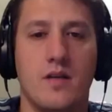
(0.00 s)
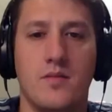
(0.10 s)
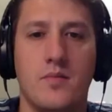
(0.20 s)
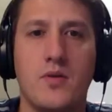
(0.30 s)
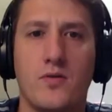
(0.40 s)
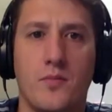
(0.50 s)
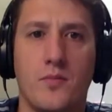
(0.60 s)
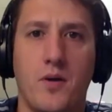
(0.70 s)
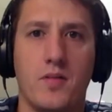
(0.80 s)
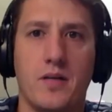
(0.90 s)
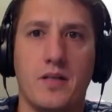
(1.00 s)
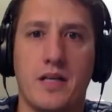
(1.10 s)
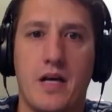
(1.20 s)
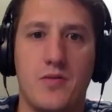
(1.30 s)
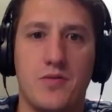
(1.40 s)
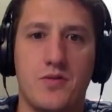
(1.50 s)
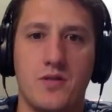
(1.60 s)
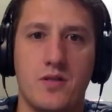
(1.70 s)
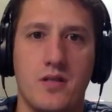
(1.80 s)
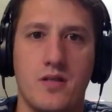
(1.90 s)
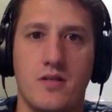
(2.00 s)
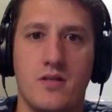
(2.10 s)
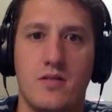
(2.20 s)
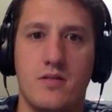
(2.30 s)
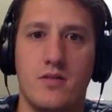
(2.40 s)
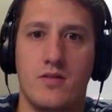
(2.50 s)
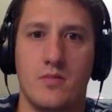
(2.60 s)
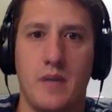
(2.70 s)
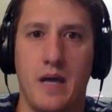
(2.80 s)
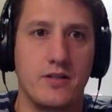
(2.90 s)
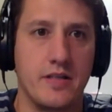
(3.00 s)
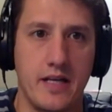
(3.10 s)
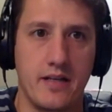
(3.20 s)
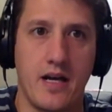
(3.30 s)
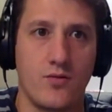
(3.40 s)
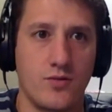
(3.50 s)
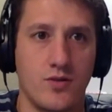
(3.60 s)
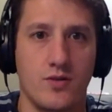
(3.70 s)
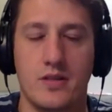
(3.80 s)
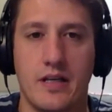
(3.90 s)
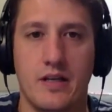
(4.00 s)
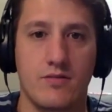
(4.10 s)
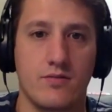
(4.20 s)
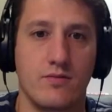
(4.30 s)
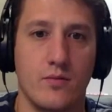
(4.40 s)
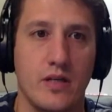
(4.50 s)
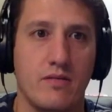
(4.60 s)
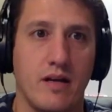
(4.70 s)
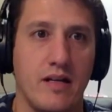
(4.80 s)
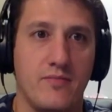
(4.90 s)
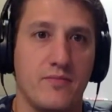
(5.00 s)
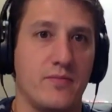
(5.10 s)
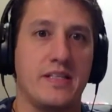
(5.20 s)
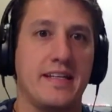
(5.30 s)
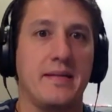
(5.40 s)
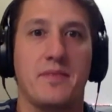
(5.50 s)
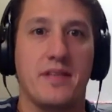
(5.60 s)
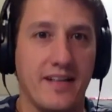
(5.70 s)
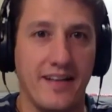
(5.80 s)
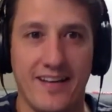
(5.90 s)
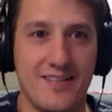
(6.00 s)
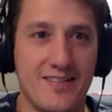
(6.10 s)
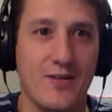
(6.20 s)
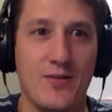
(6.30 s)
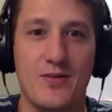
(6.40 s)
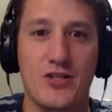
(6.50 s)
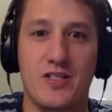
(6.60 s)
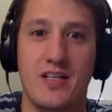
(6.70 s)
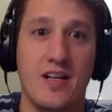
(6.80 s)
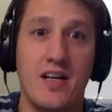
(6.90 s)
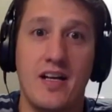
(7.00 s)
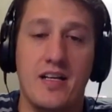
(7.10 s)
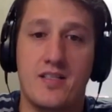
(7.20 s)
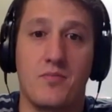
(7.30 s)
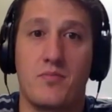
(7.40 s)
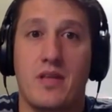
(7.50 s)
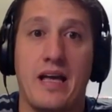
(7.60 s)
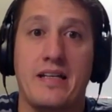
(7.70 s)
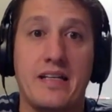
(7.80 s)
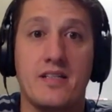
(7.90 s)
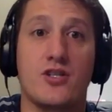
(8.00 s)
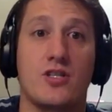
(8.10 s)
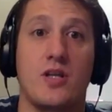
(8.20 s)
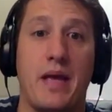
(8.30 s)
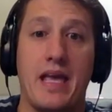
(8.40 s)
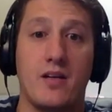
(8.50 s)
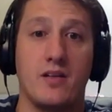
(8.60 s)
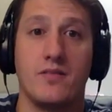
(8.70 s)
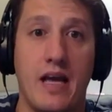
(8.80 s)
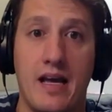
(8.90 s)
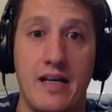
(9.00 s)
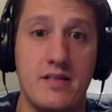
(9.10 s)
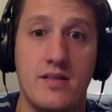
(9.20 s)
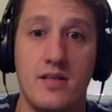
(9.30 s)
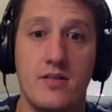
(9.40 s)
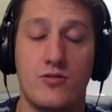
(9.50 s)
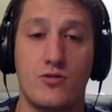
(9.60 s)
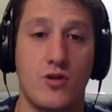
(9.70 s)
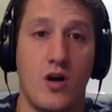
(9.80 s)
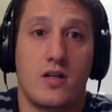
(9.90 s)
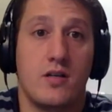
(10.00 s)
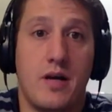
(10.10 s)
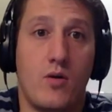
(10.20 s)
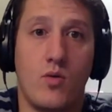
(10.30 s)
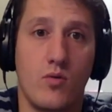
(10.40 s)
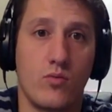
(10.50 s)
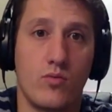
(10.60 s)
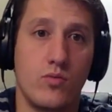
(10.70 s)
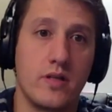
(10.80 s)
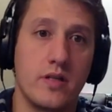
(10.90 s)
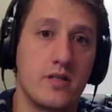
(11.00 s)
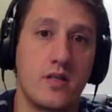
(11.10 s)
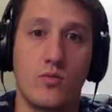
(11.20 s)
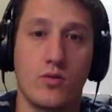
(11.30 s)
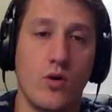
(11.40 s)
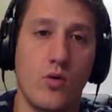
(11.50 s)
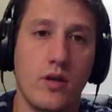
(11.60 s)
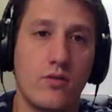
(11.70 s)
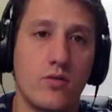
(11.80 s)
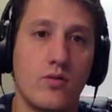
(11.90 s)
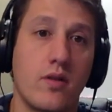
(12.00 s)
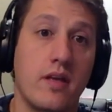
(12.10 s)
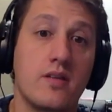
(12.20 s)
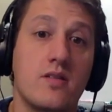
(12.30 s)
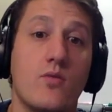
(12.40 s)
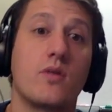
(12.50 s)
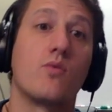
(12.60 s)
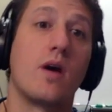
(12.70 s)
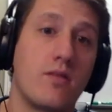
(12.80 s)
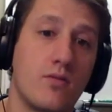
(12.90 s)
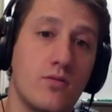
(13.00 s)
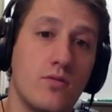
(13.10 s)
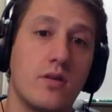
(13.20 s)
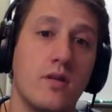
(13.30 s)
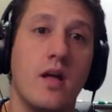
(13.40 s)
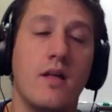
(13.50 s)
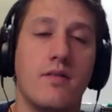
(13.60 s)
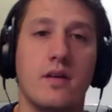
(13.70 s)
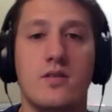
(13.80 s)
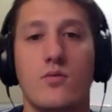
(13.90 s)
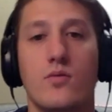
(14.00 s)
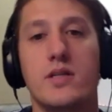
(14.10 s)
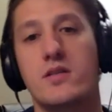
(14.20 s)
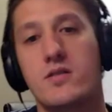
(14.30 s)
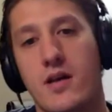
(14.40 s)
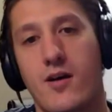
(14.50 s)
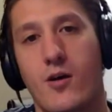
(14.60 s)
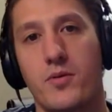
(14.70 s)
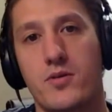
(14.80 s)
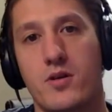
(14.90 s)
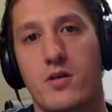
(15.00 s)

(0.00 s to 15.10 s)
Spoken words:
the beautiful part about the council is that the Modern Dad Council is like we deemed it, I guess. It's just that the idea is just a panel of guys that talking about what it is that we're going through or things that we went through and things that we did to help us